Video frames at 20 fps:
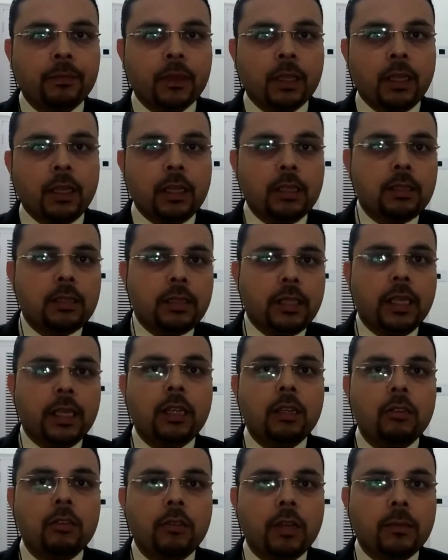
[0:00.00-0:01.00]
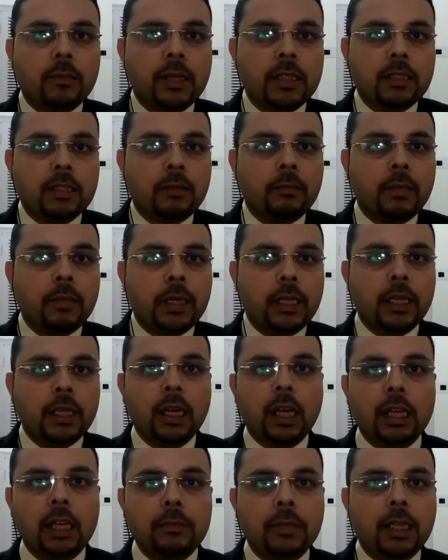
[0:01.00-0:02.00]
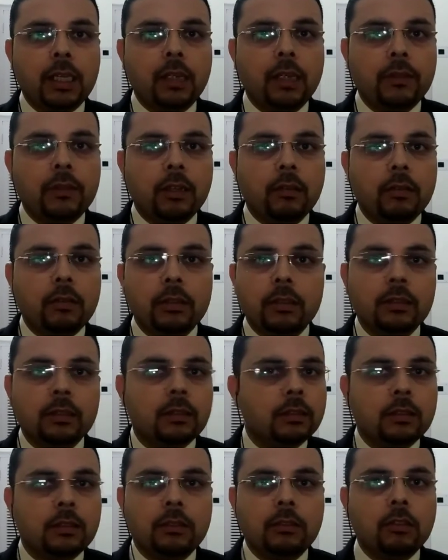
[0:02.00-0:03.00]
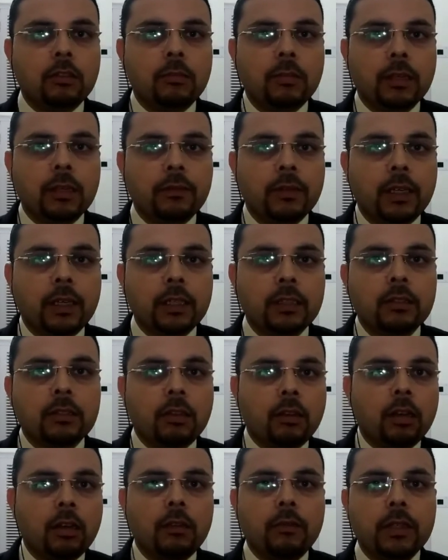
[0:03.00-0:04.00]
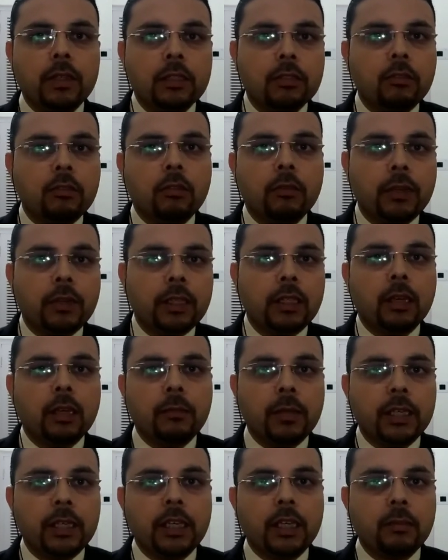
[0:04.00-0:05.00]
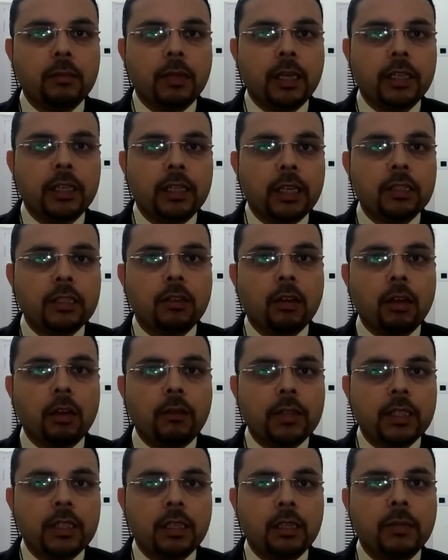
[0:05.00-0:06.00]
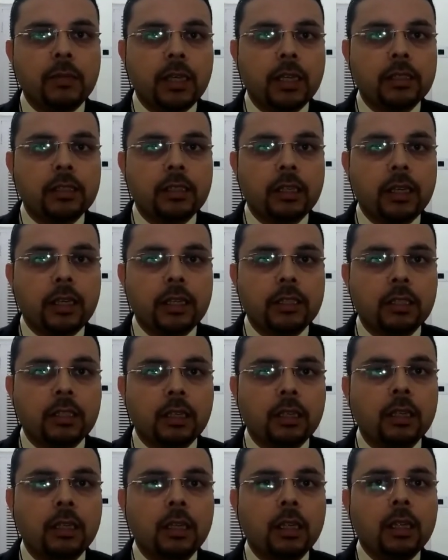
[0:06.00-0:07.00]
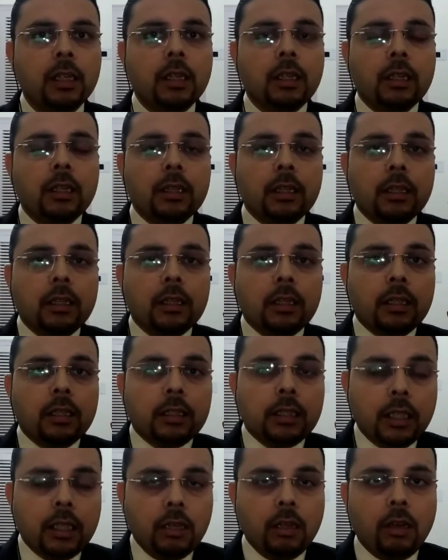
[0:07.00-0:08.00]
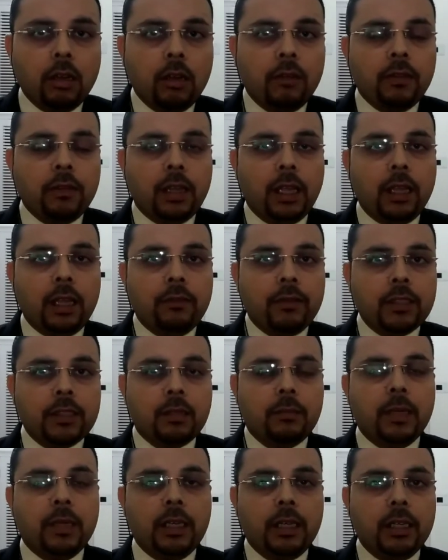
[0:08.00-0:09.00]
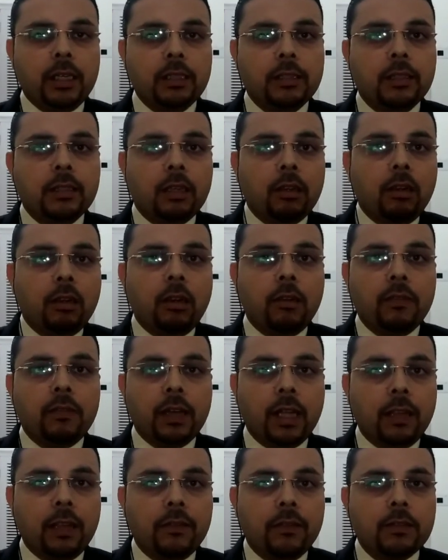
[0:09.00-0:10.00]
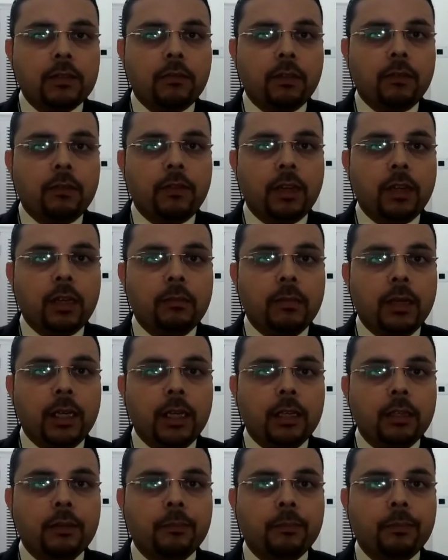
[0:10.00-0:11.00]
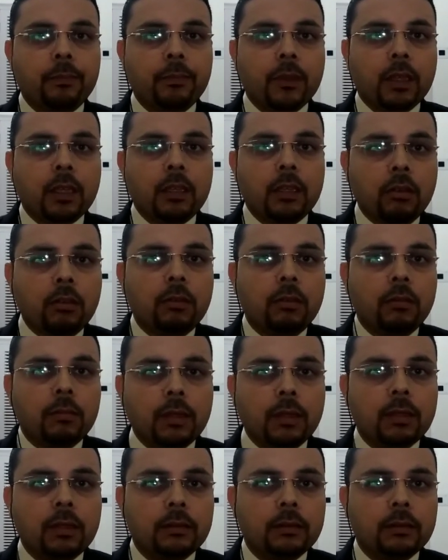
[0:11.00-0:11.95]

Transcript: is taken over by somebody, I'll be left out. No, my friends, always go with abundant mind. There is always an abundance in nature. The law of life is abundance. The law of life is fulfillment. You know,